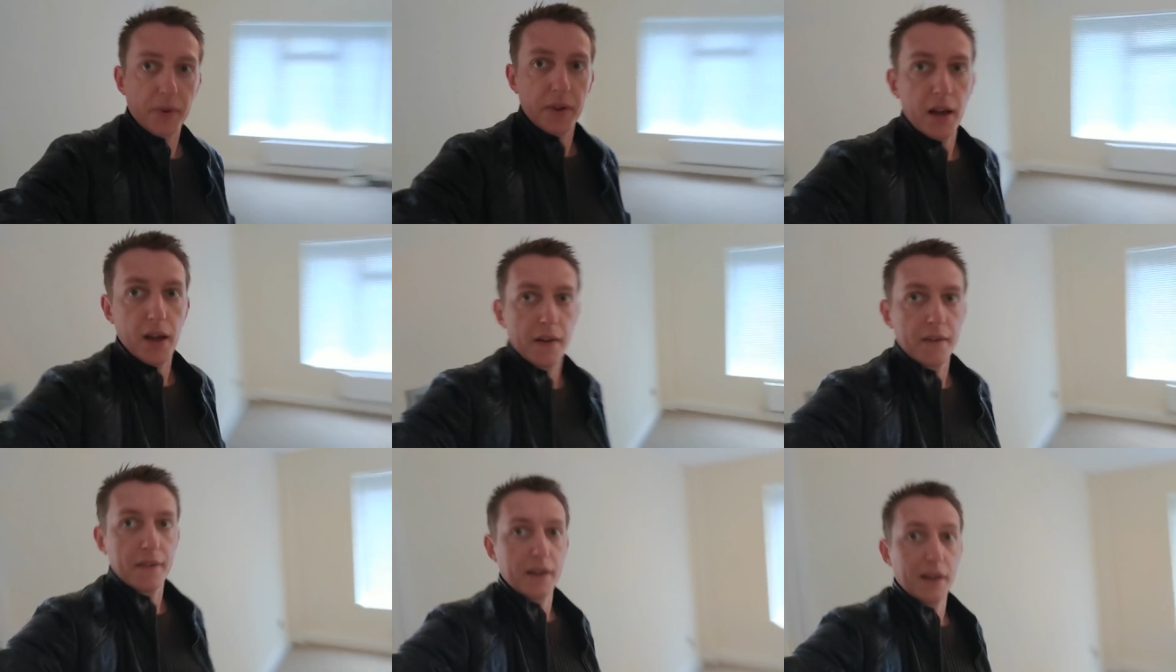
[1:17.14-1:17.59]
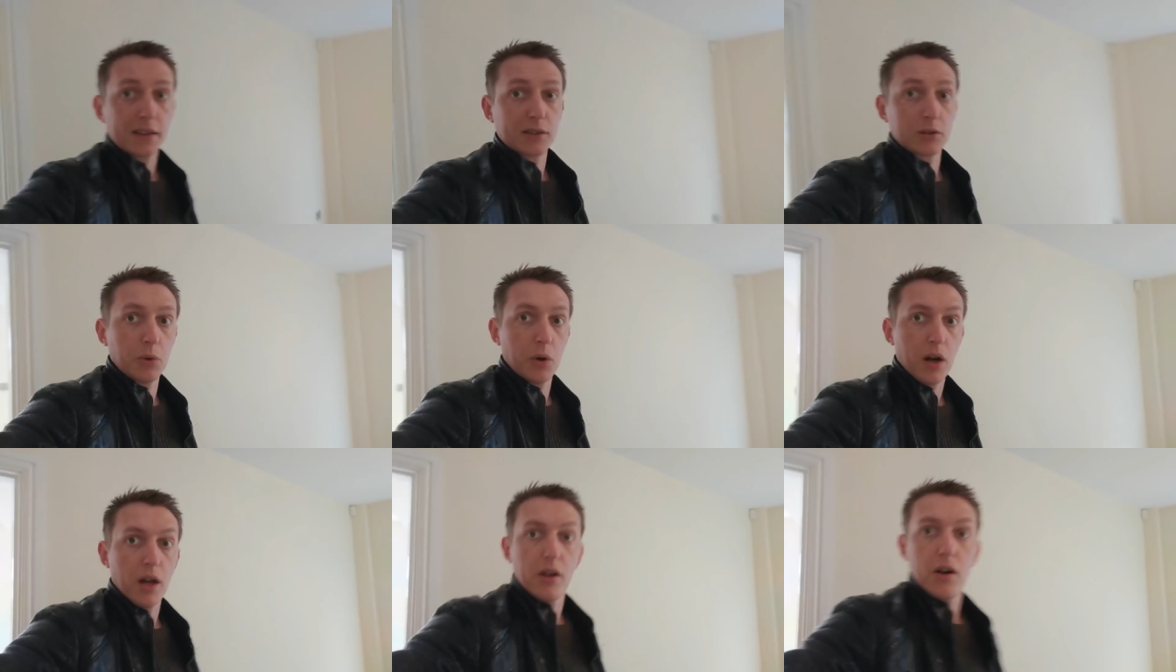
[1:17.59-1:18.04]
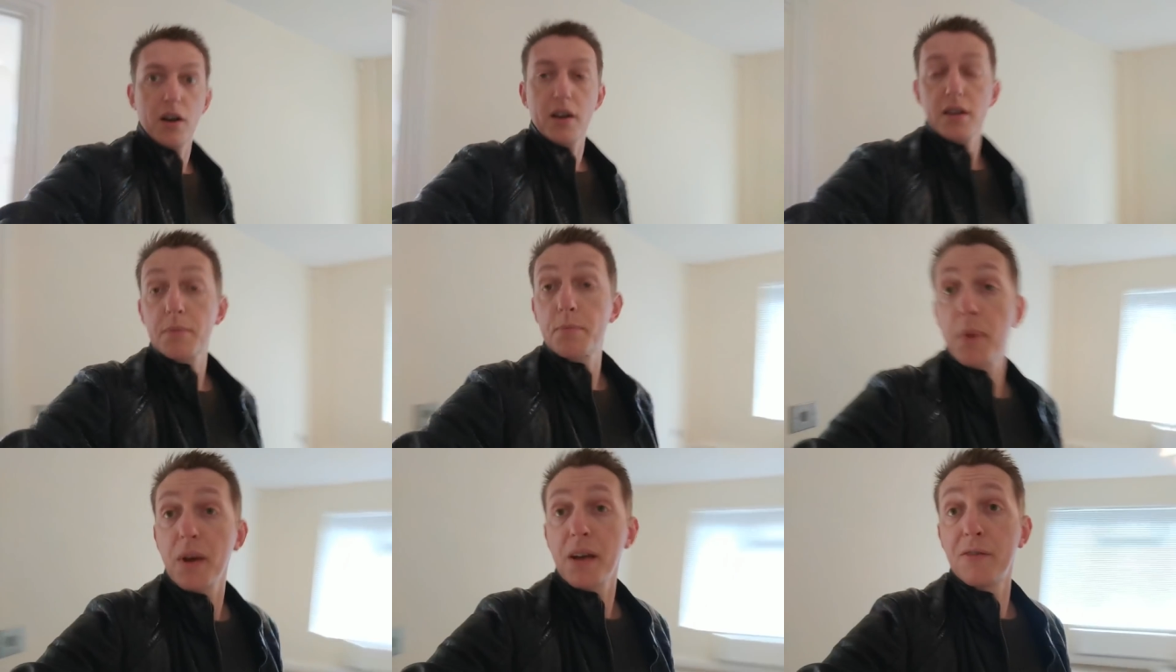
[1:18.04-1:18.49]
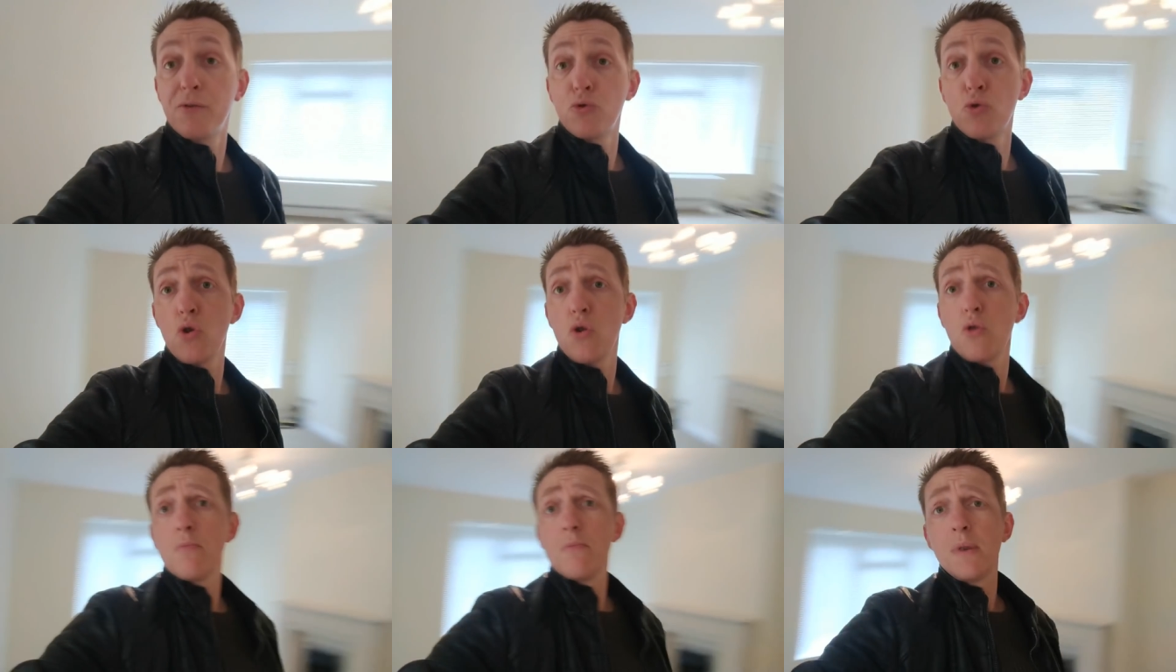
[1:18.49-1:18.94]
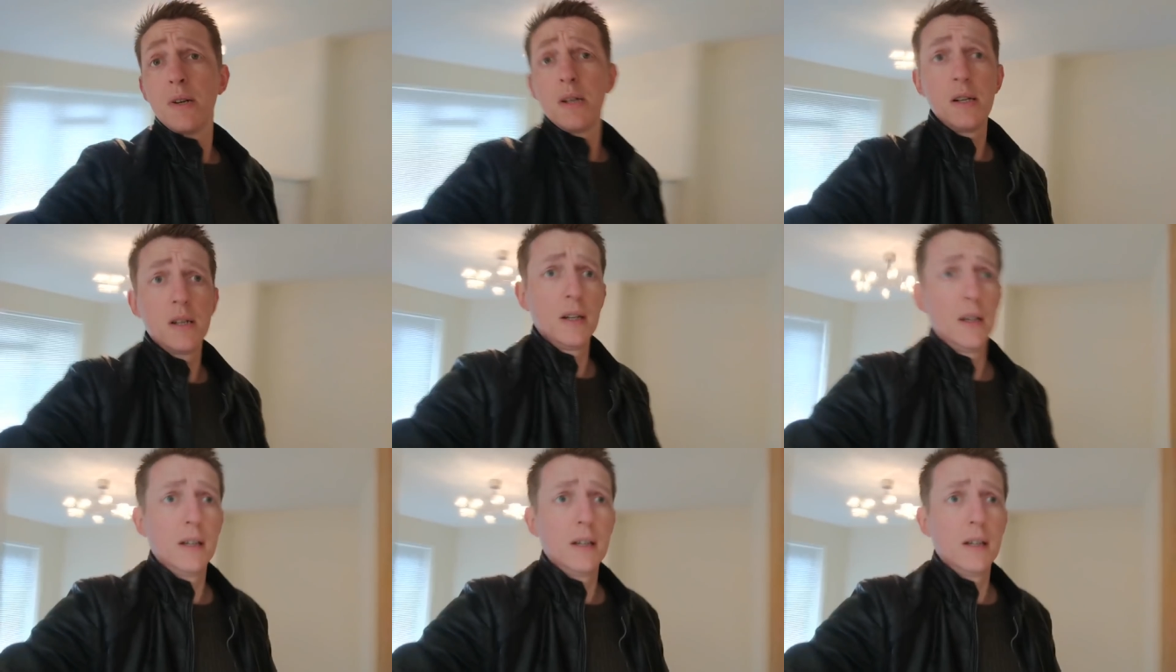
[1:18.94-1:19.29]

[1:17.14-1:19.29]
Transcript: so yeah, that's quite a nice big room.